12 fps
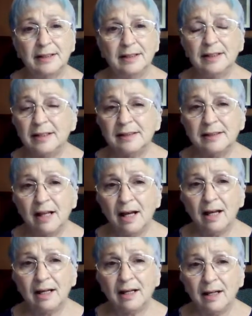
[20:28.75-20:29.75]
it is
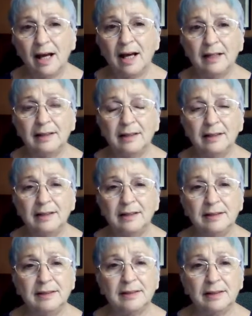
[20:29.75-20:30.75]
not God that
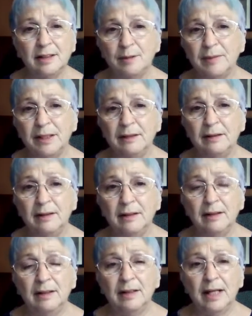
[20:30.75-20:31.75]
needs to come in
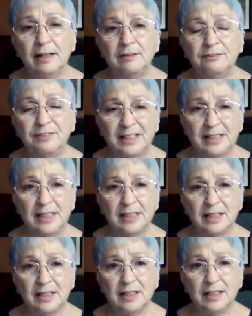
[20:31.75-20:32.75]
and fix it.